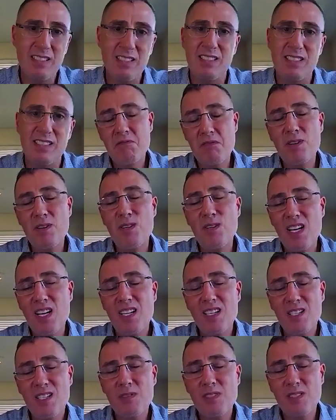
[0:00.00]
And so
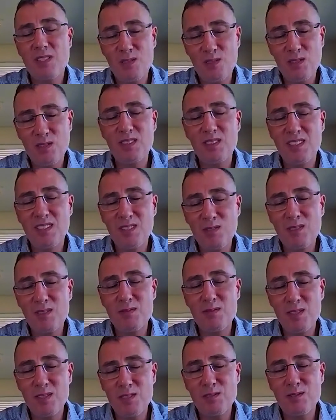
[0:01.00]
yeah, it
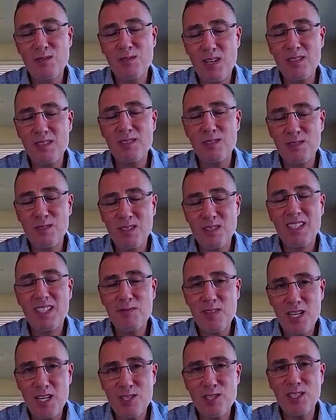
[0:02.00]
was rather
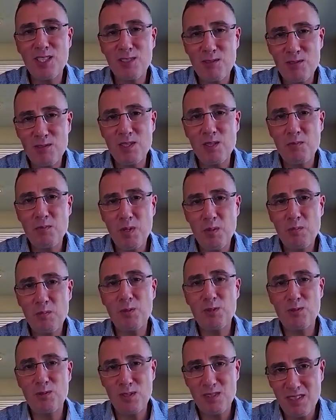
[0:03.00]
refreshing to see
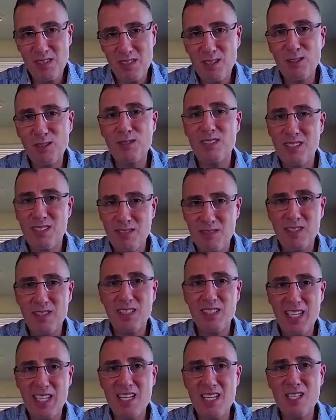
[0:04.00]
people's results and
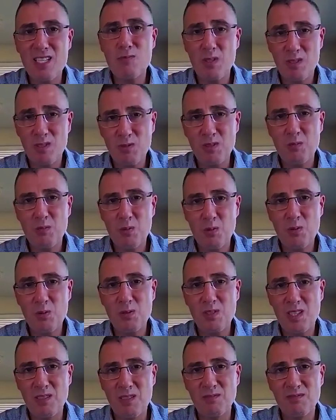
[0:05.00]
engagement with the
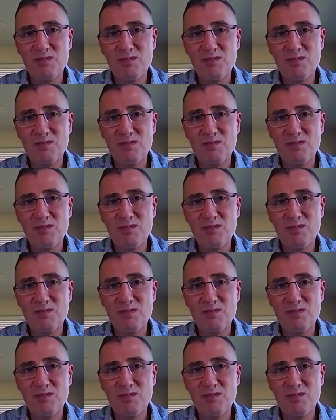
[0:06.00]
program.